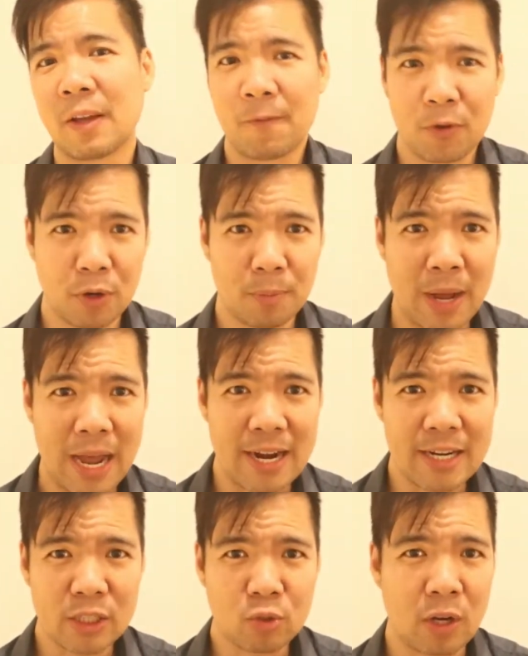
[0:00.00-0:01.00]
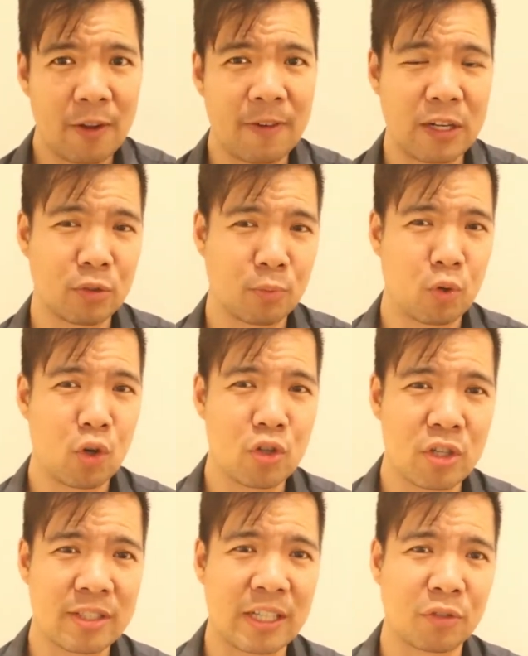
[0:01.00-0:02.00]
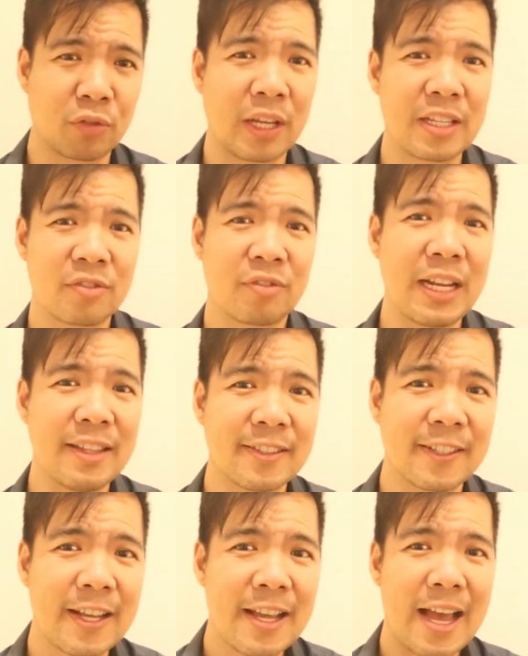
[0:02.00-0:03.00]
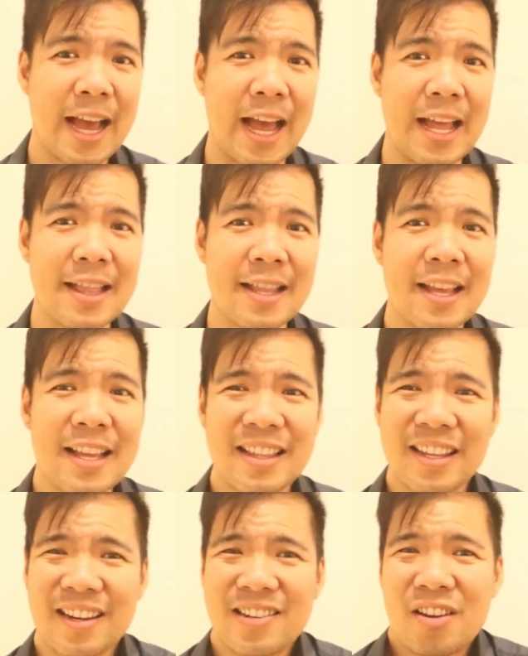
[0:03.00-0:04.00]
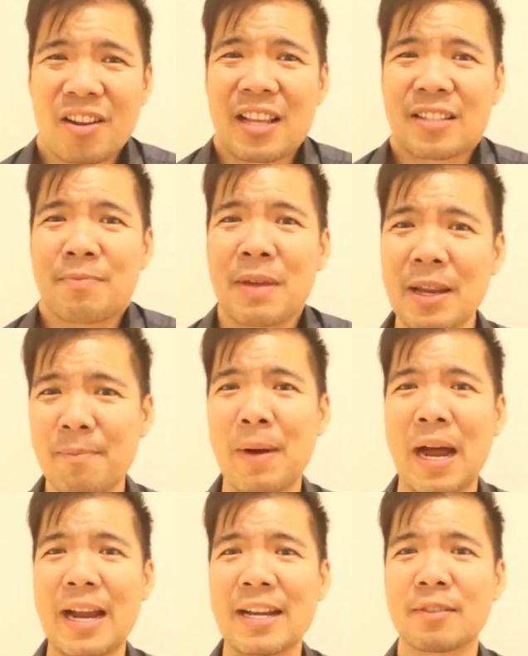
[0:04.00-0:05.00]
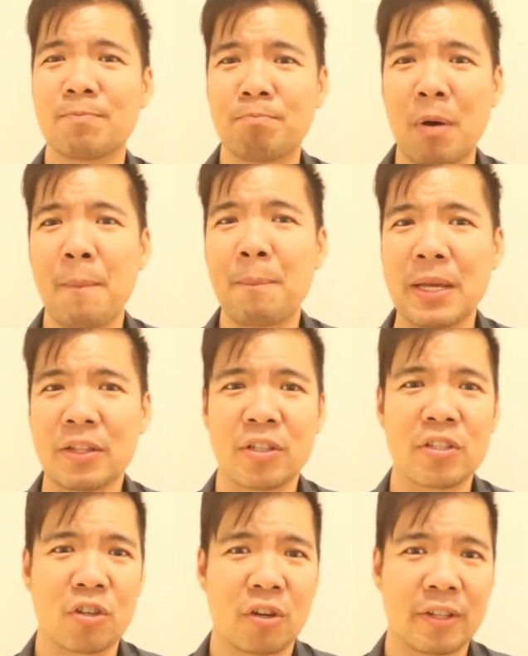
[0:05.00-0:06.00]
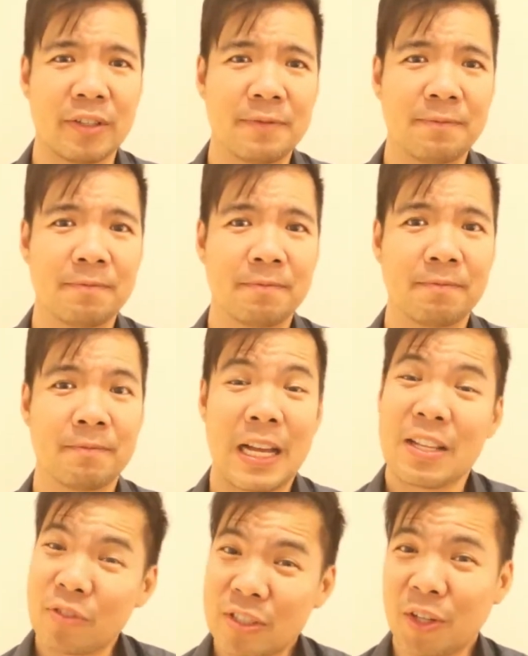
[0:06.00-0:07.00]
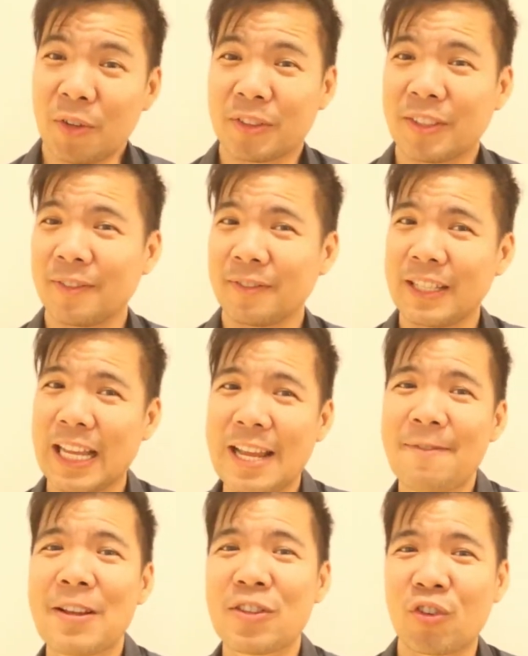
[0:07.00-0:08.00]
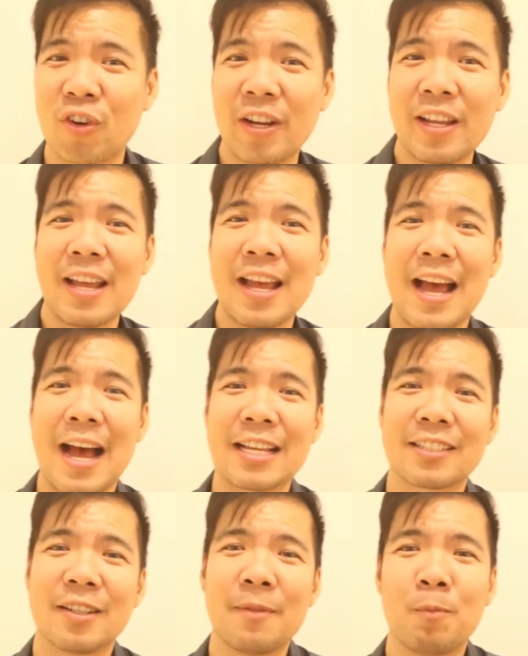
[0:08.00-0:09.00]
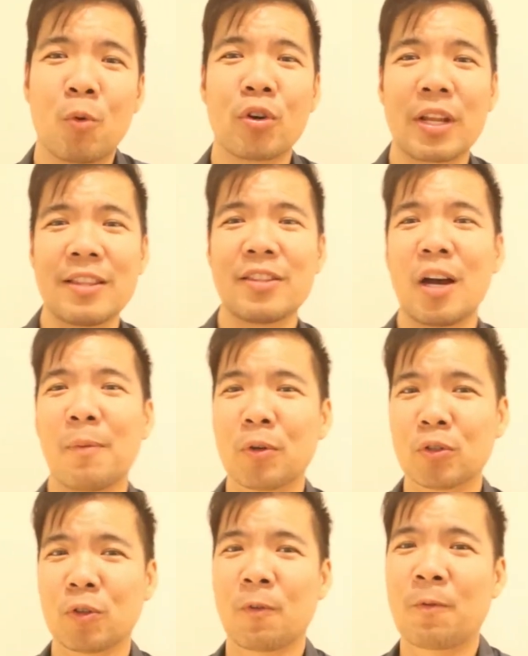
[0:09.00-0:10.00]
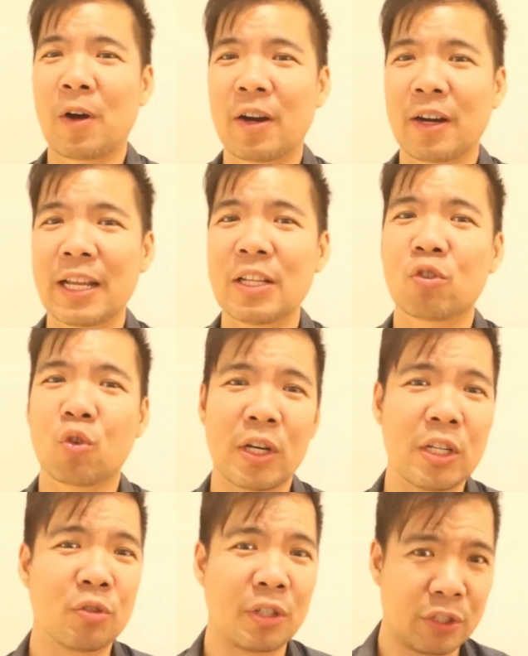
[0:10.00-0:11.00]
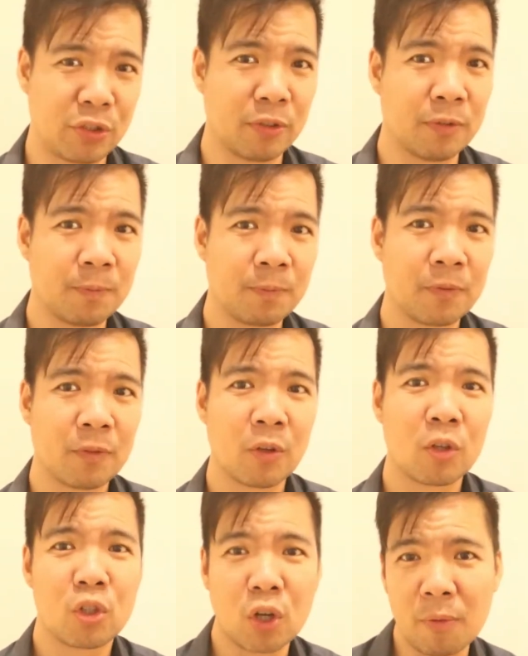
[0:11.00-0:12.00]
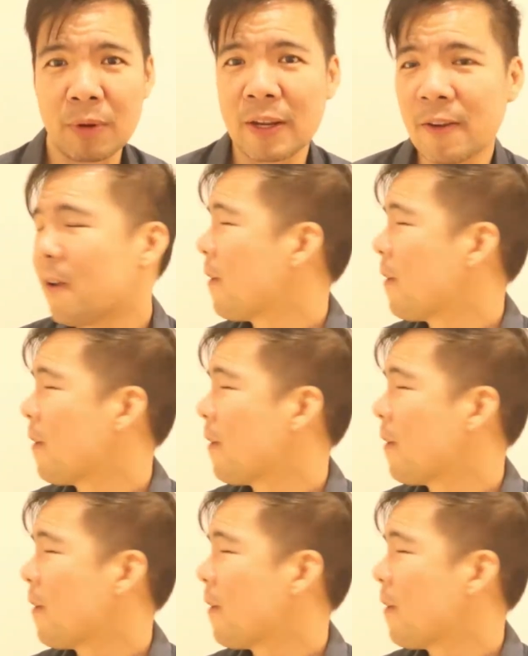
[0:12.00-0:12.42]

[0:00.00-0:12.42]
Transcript: Fewer buyers qualify to purchase at today's rates, and there are not as many buyers bumping into each other. As a result, the inventory has more than doubled so far in twenty twenty-two, growing